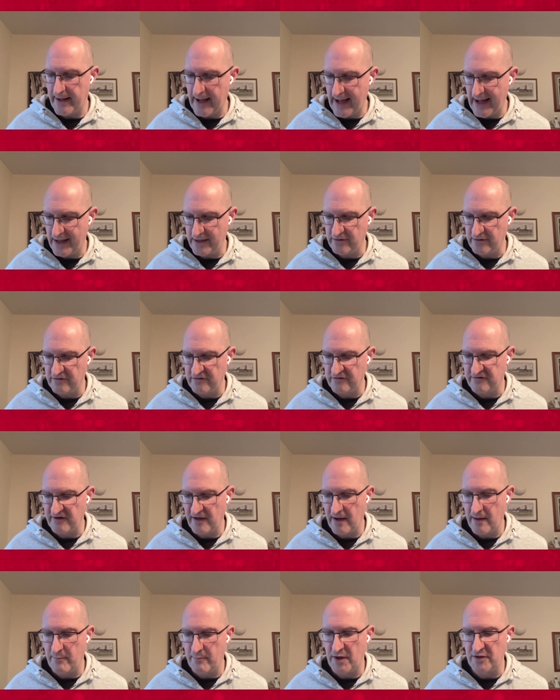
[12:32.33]
And
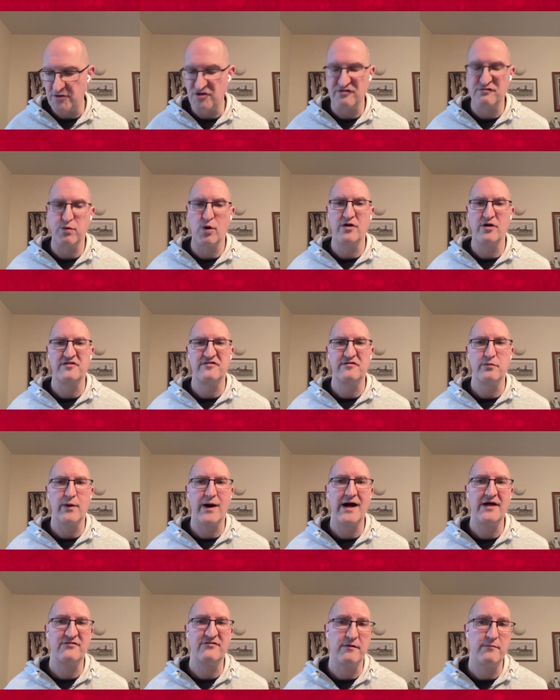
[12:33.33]
um, I just wanted to
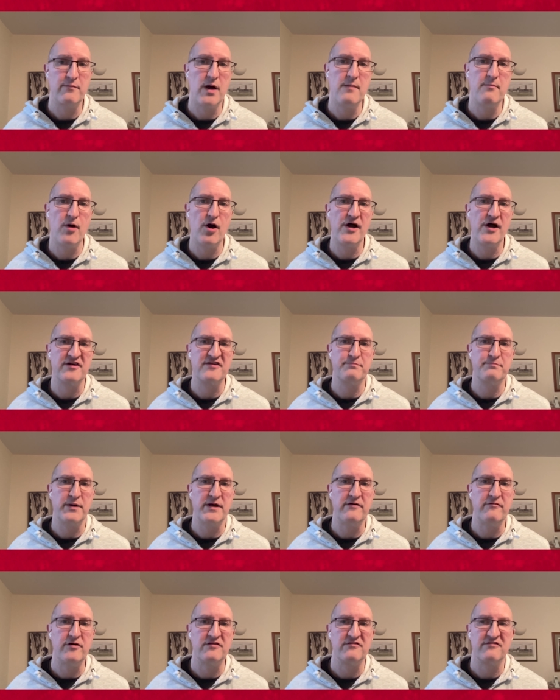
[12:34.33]
add, in, in, my
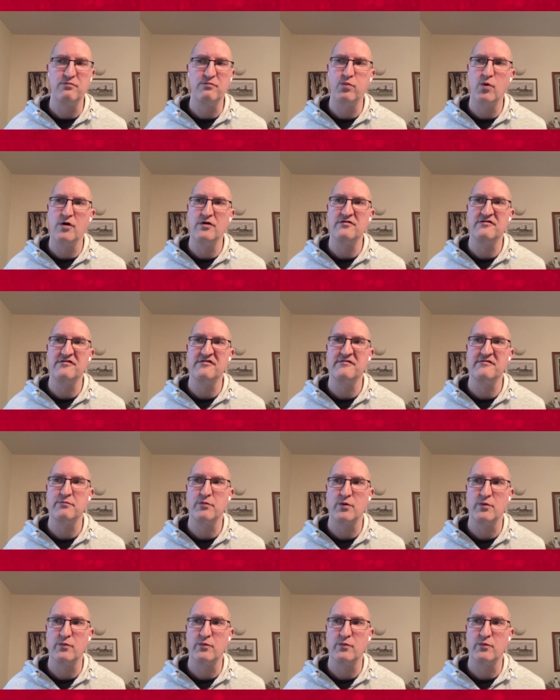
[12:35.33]
experience, once